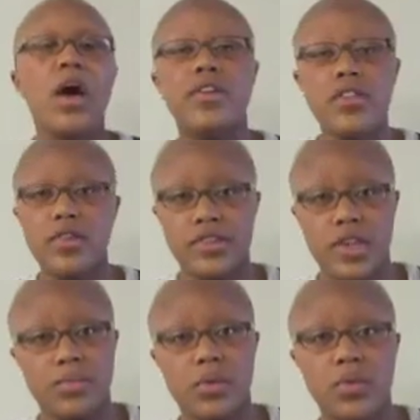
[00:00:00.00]
Another
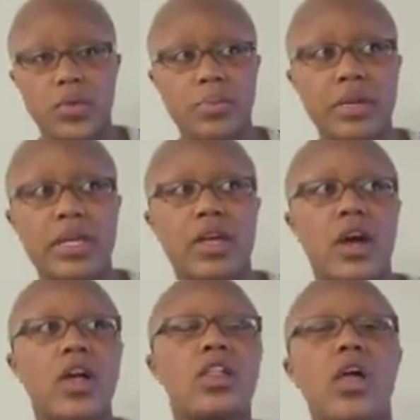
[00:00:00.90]
example would be
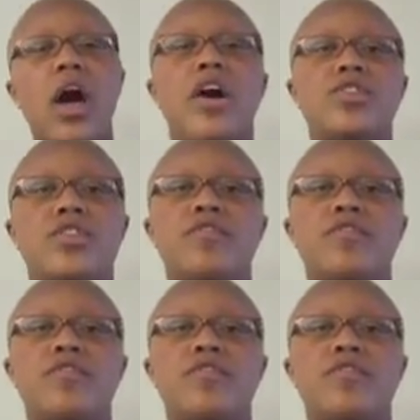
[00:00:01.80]
a collage